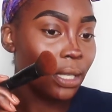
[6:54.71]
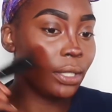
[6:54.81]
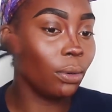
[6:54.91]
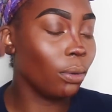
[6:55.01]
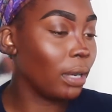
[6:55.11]

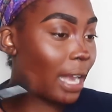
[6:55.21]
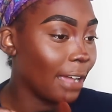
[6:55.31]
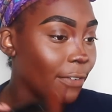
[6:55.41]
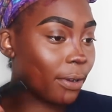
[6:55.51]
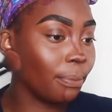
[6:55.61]
You
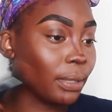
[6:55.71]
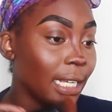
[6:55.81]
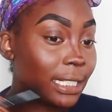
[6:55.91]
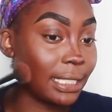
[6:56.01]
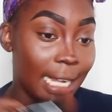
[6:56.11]
never
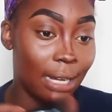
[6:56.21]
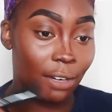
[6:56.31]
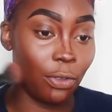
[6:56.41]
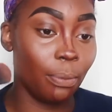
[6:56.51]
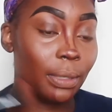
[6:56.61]
blend down.
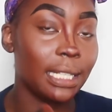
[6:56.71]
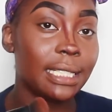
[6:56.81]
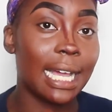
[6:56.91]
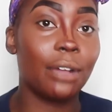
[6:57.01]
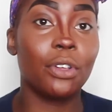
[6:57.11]
If you blend
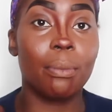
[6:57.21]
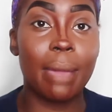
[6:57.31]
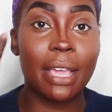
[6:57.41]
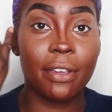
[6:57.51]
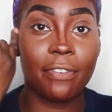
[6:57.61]
down, you'll
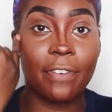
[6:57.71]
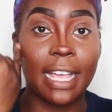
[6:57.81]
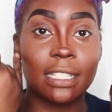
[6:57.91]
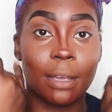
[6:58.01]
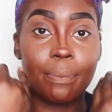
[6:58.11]
make your
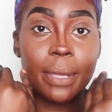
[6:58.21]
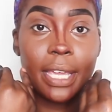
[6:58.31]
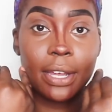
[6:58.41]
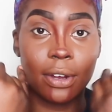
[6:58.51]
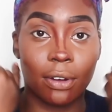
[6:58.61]
face
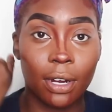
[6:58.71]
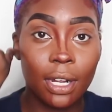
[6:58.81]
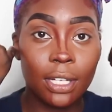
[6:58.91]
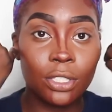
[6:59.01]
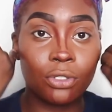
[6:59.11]
appear
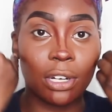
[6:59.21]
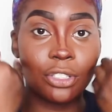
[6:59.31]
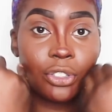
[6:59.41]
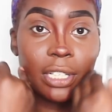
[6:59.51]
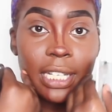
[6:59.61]

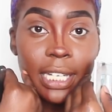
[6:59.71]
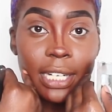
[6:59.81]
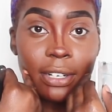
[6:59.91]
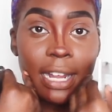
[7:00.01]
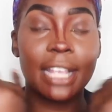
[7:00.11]
structured
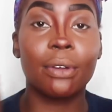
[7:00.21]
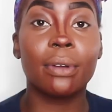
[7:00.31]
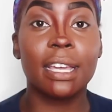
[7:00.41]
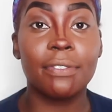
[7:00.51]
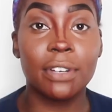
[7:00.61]
here, and
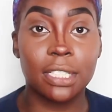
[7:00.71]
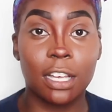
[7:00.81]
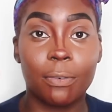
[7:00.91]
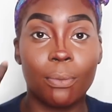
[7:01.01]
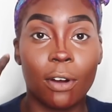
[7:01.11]
you'll give
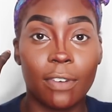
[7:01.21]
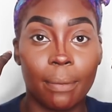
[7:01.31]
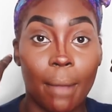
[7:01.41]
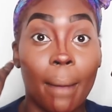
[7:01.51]
yourself more of a